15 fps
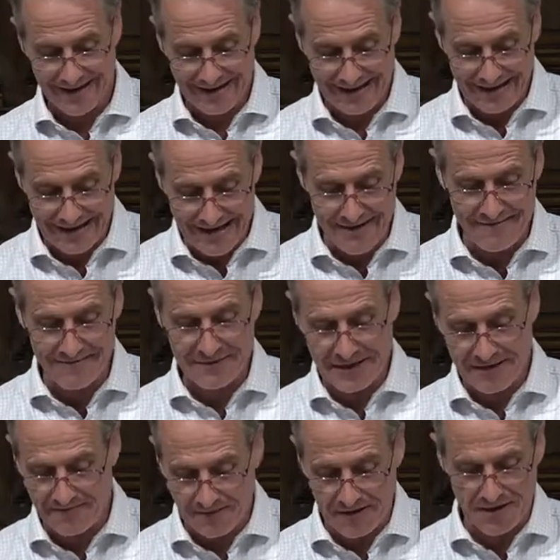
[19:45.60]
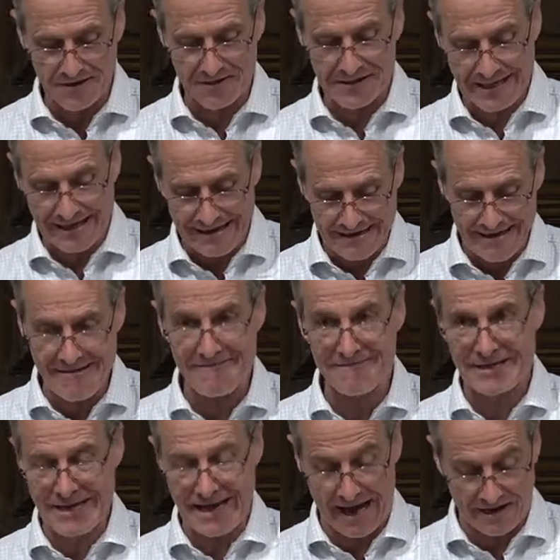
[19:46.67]
He lived, he fathered, he
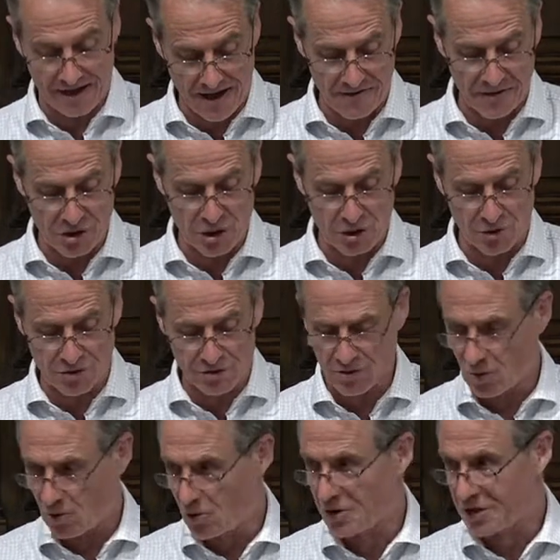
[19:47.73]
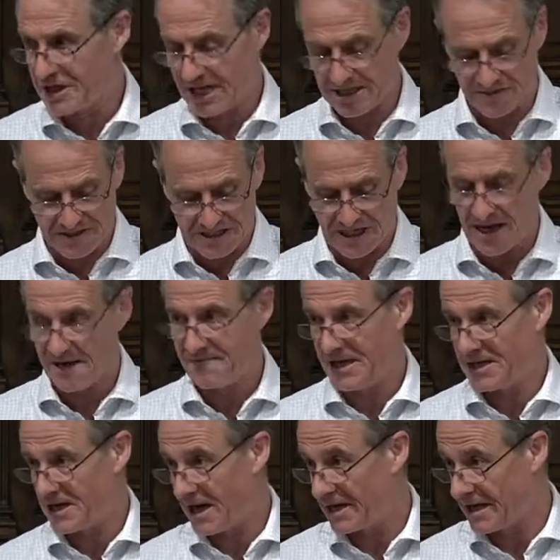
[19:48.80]
lived, he had other children, all the days of his life
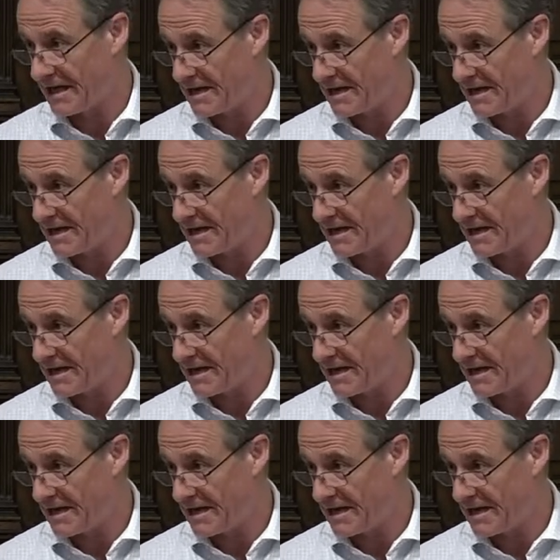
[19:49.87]
he died.